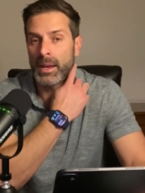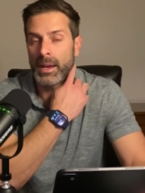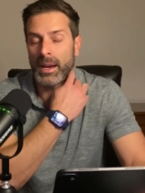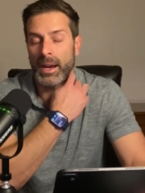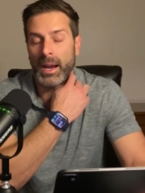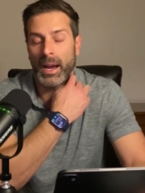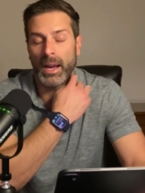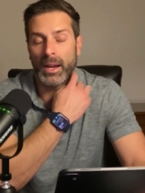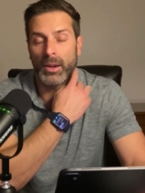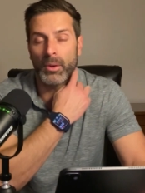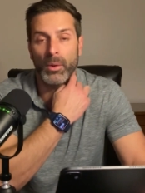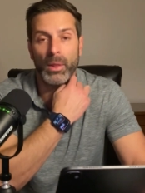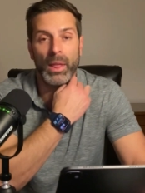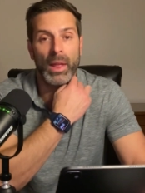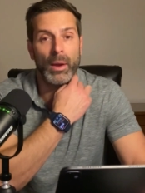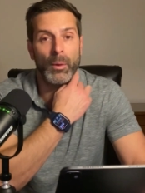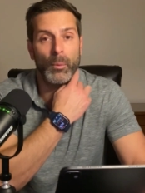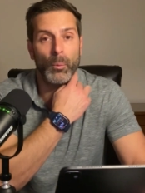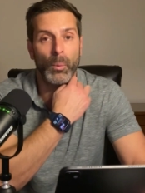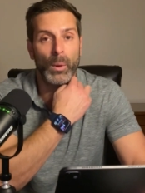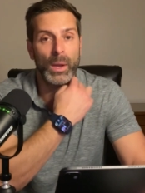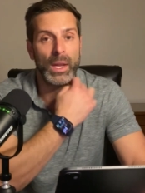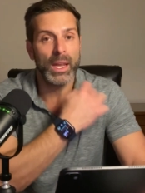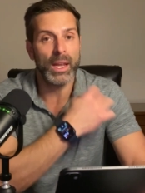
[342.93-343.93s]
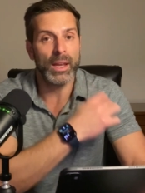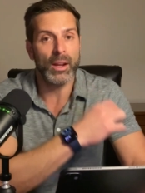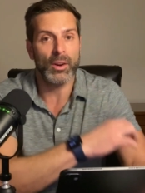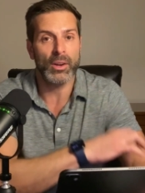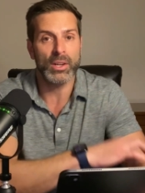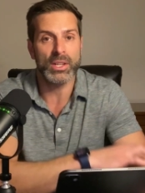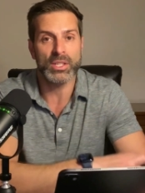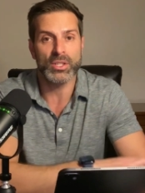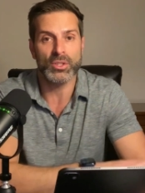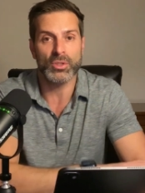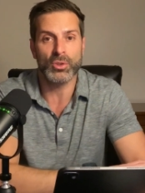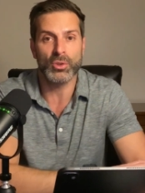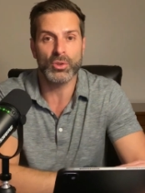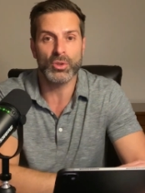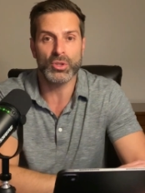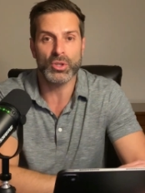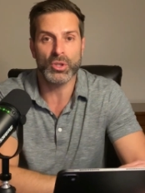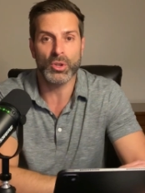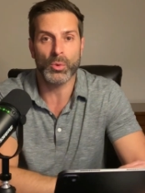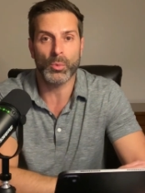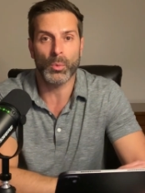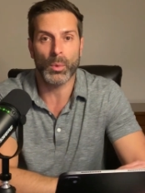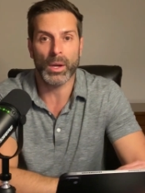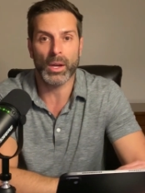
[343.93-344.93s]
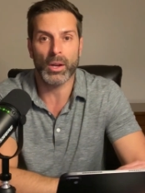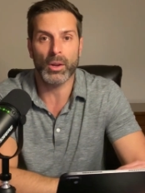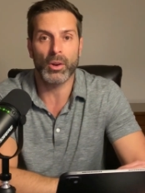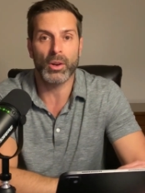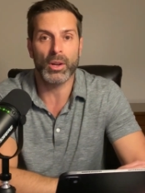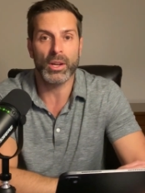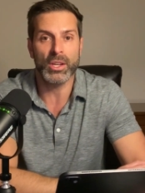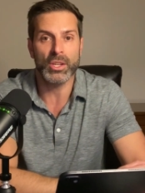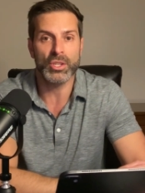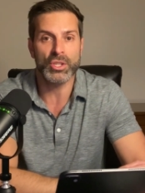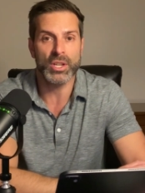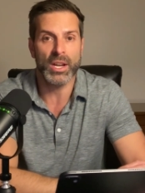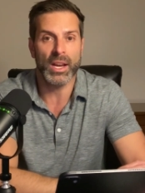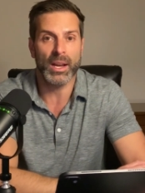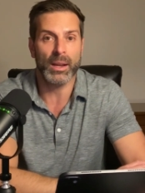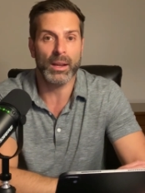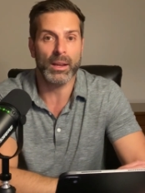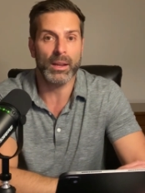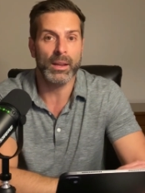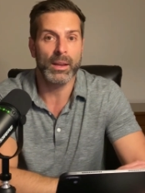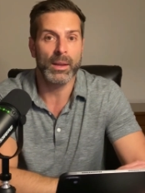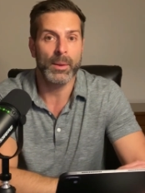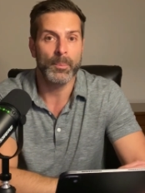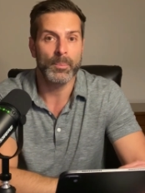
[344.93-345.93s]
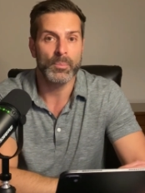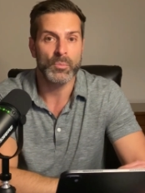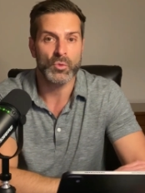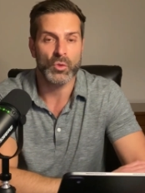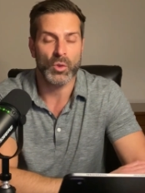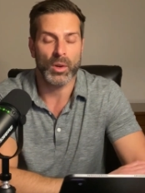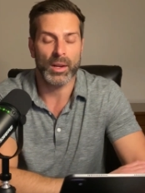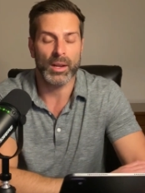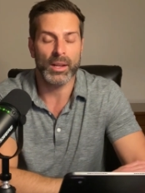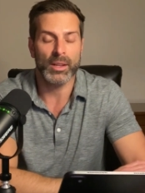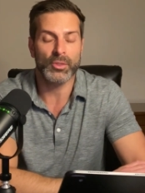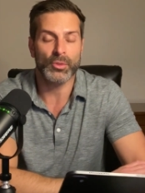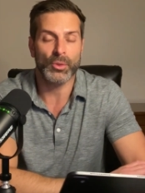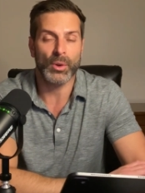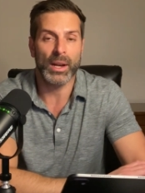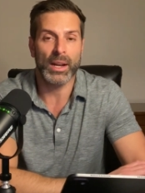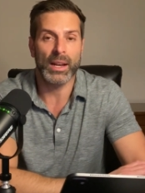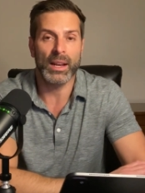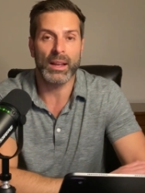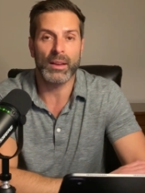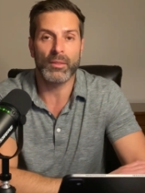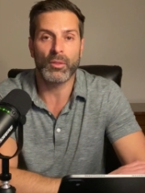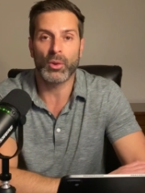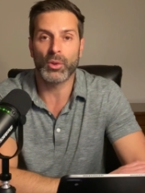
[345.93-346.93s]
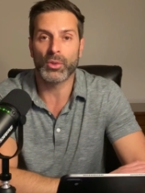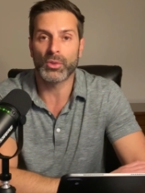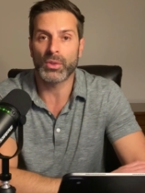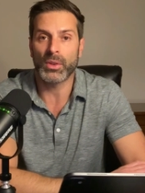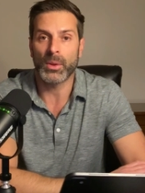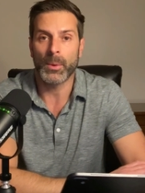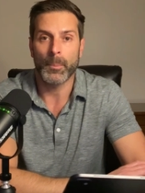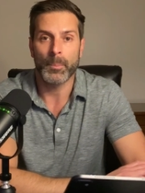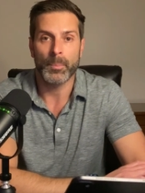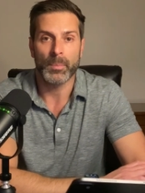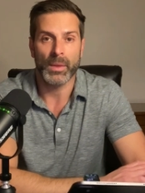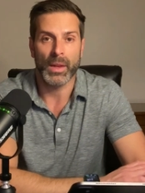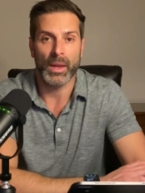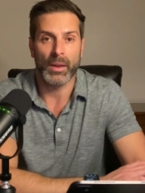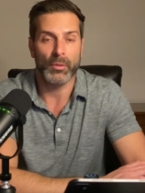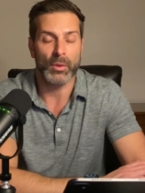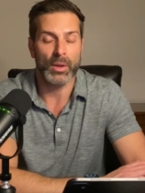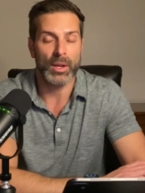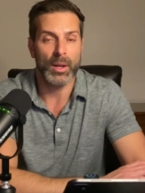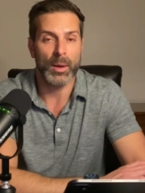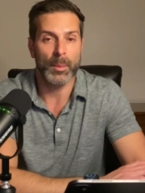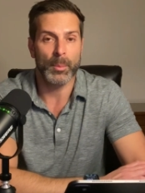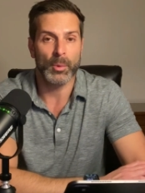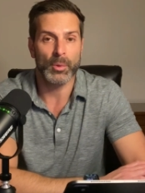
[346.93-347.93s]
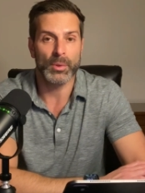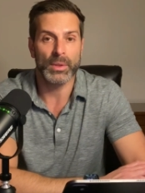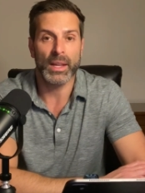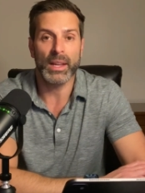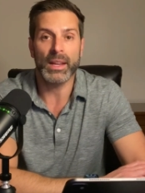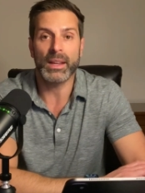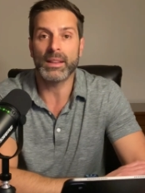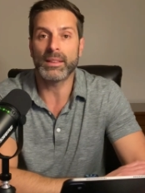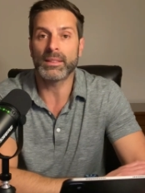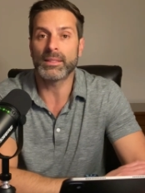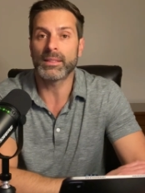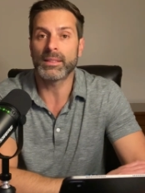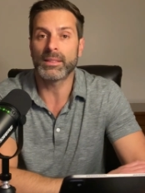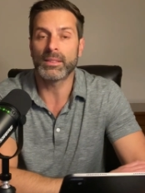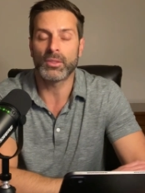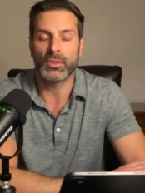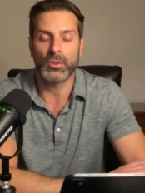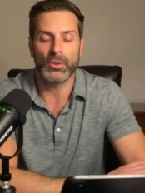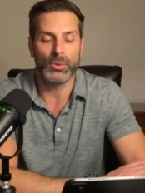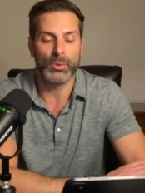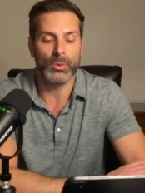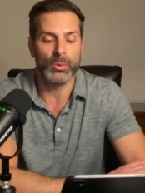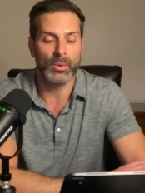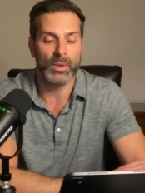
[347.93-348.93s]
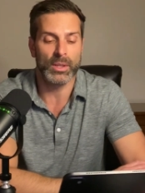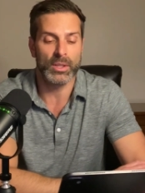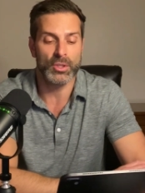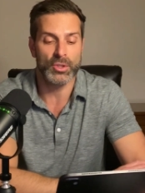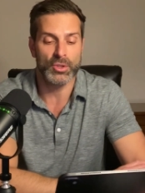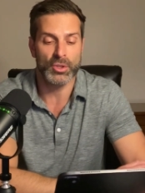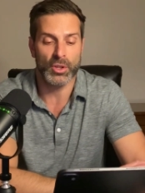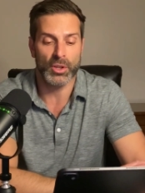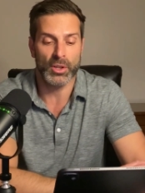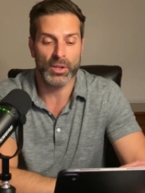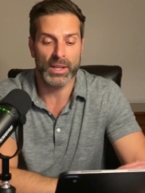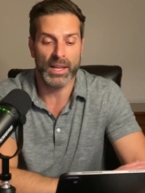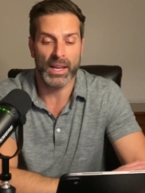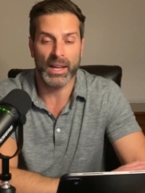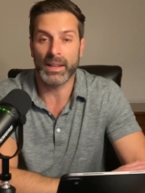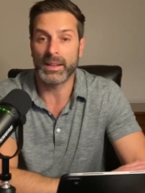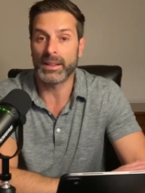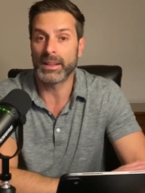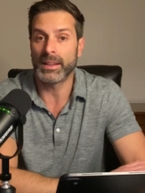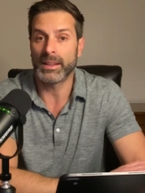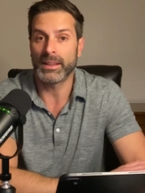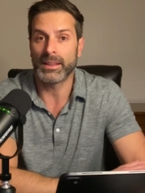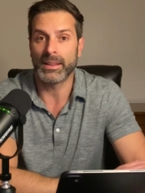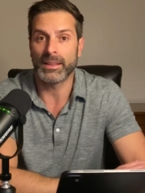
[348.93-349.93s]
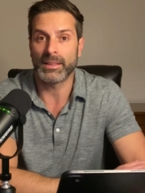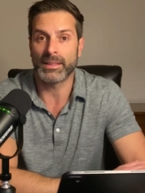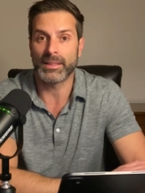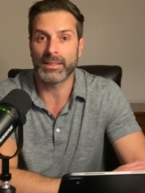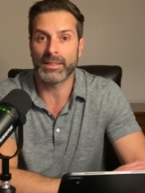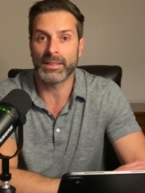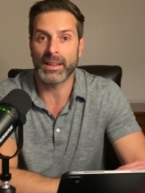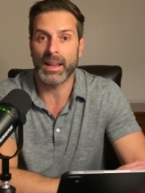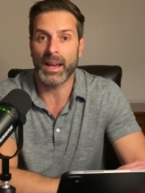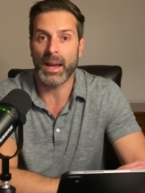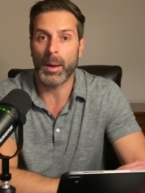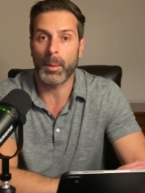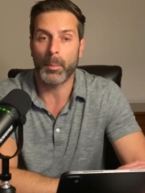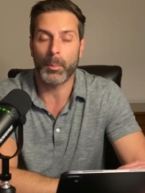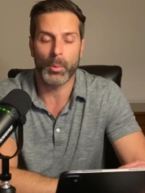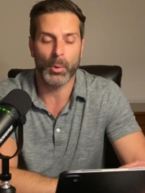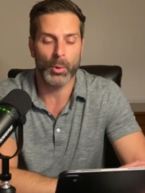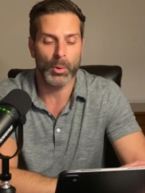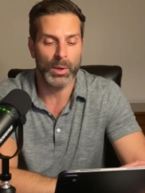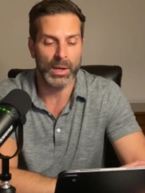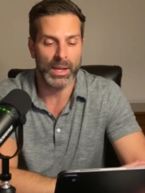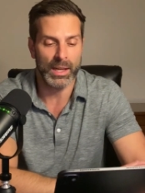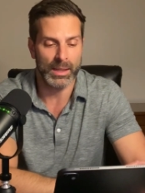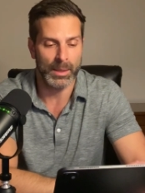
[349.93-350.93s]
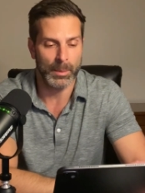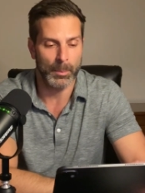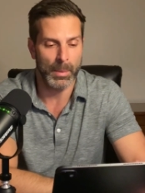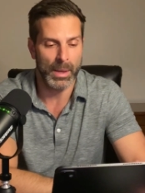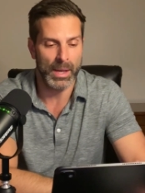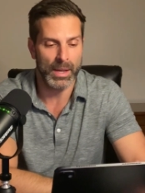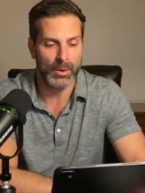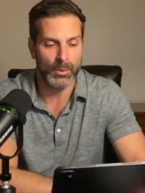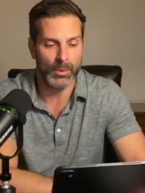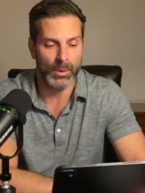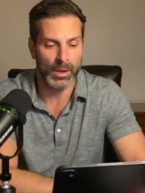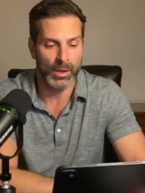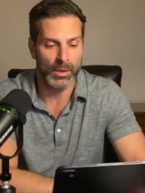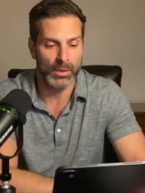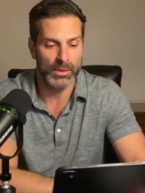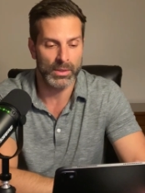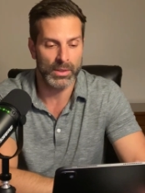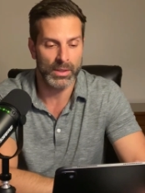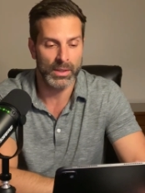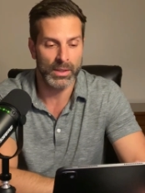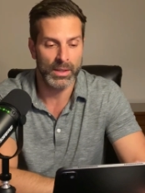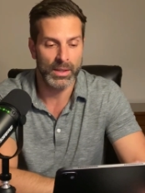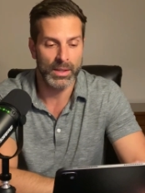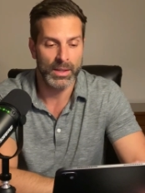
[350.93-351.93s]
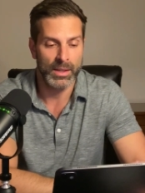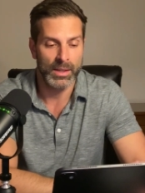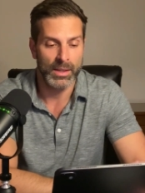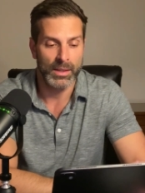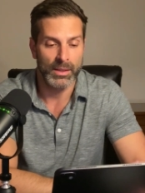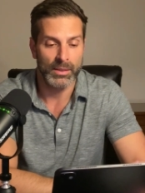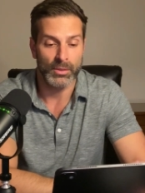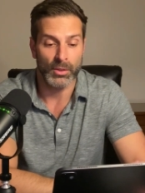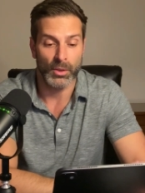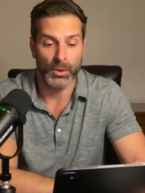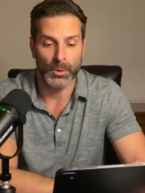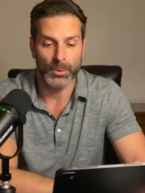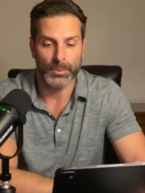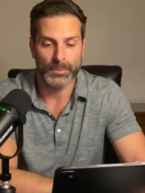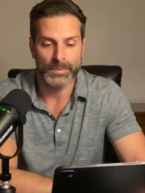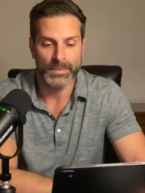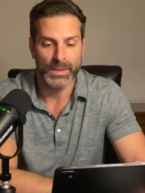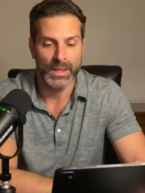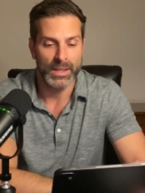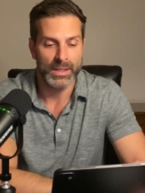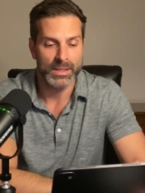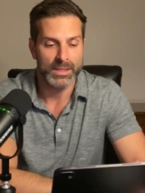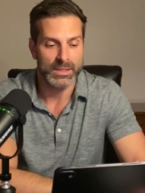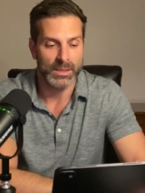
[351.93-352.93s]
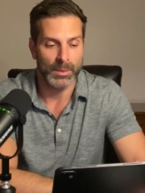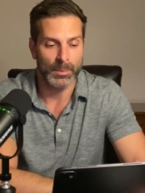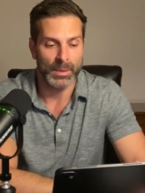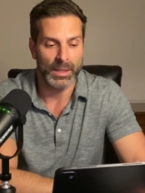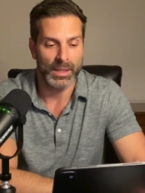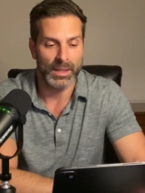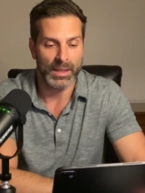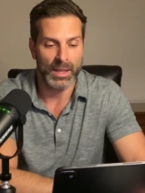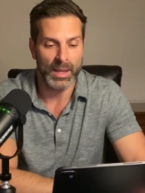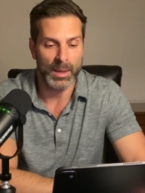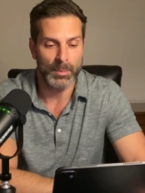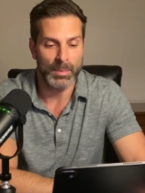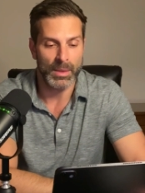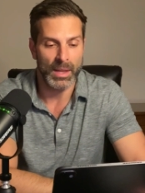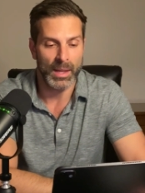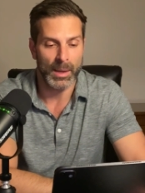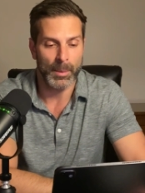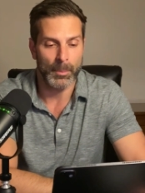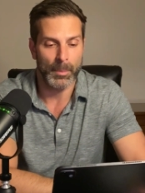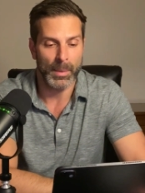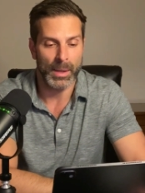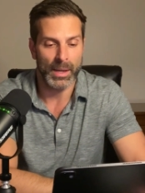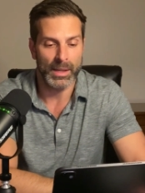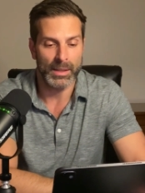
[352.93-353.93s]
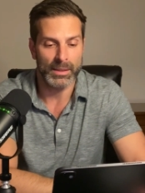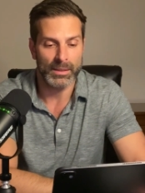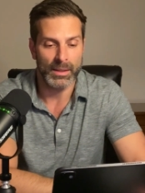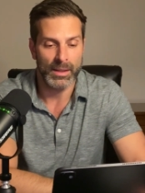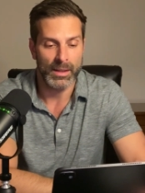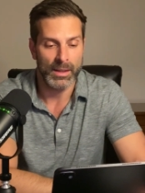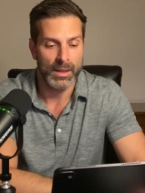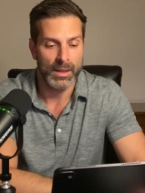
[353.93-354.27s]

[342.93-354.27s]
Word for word: I know that we at our institution regularly check triglyceride levels every couple days to ensure that this is not brewing in the background. So, something to keep that in mind.